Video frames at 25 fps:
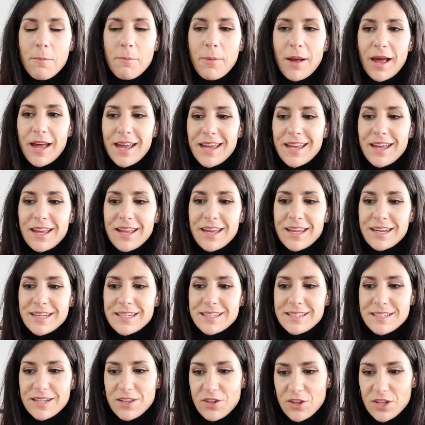But
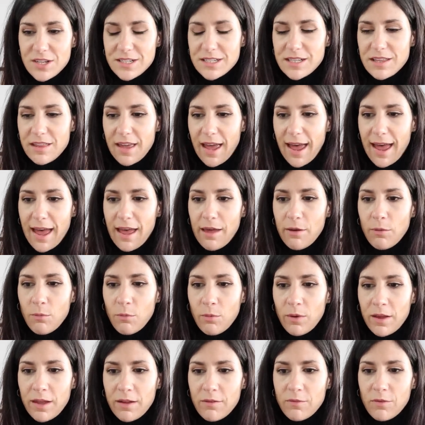in addition to that,
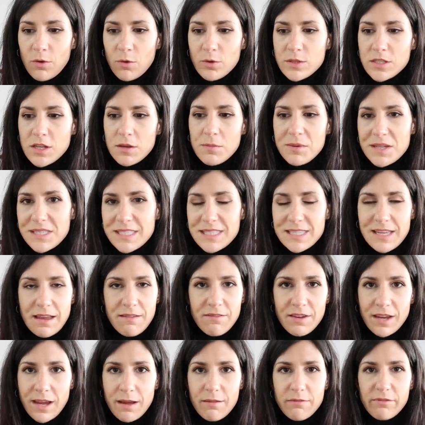we've also been
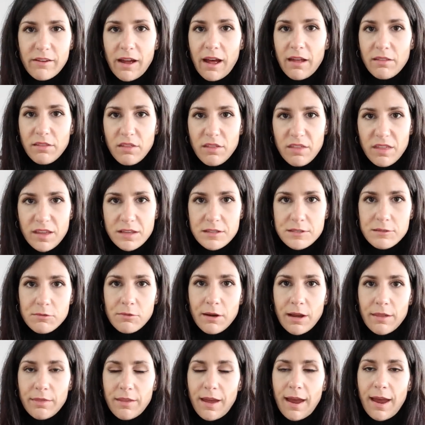saving up for other things
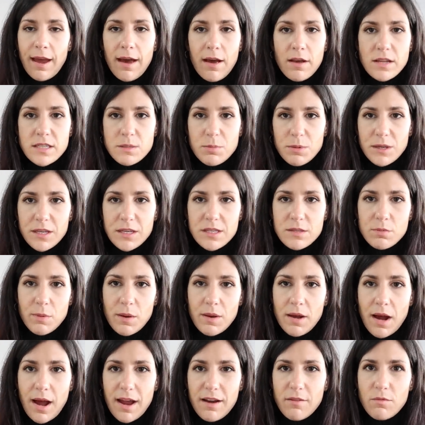around the house because
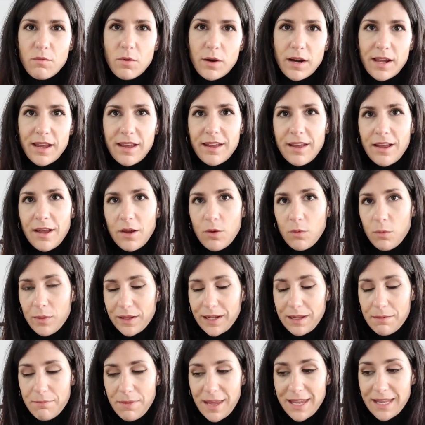we kind of want to
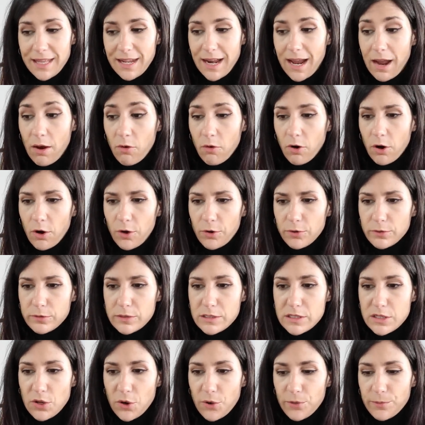really make it our
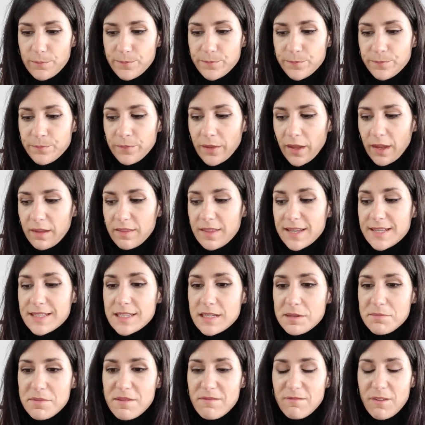own. So I think
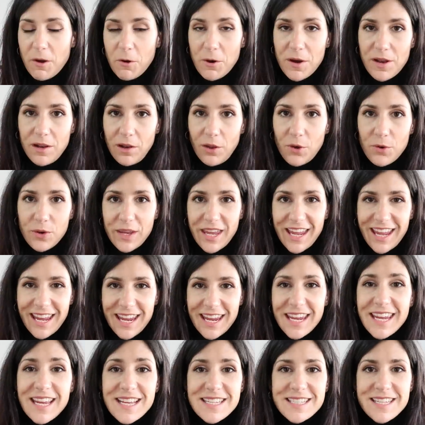it's going to be very low
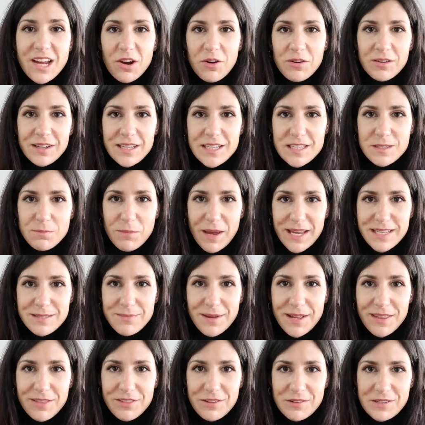key. It's currently
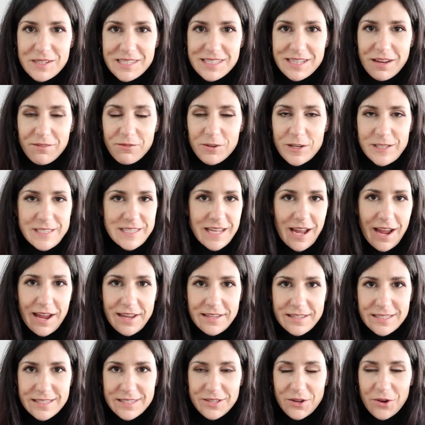Space Month on Discovery
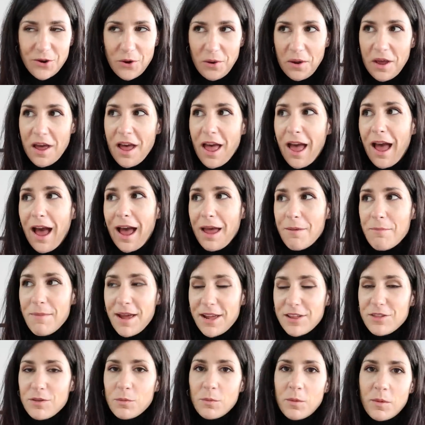Science, so I
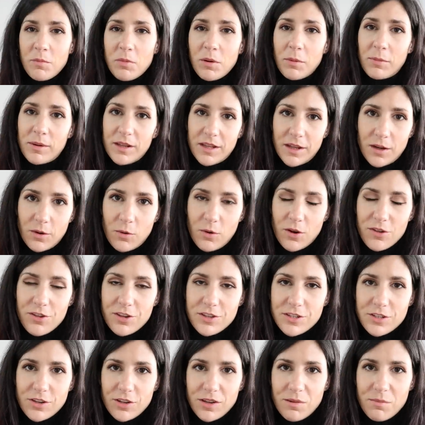imagine we're probably going to
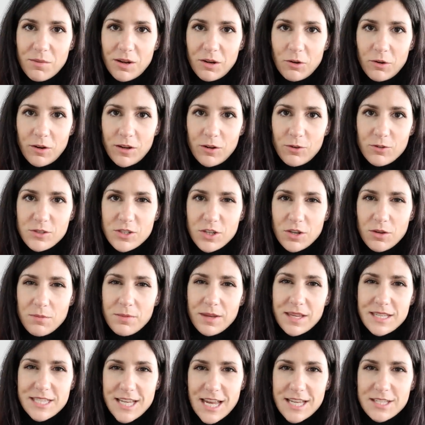watch a documentary or two
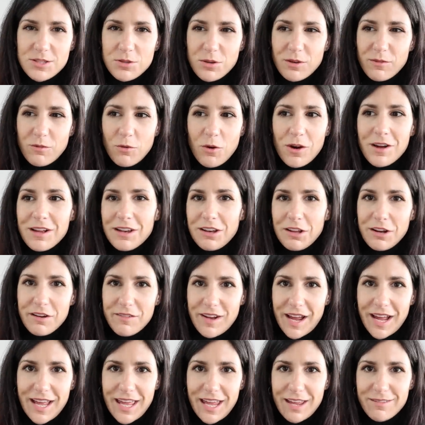because that's sort of what a lot
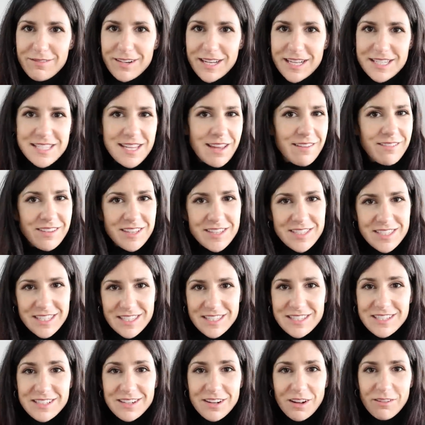of our evenings have
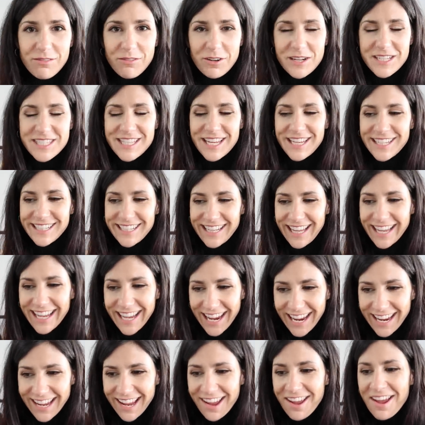consisted of
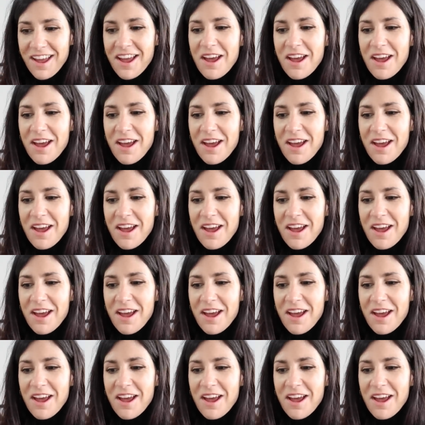recently.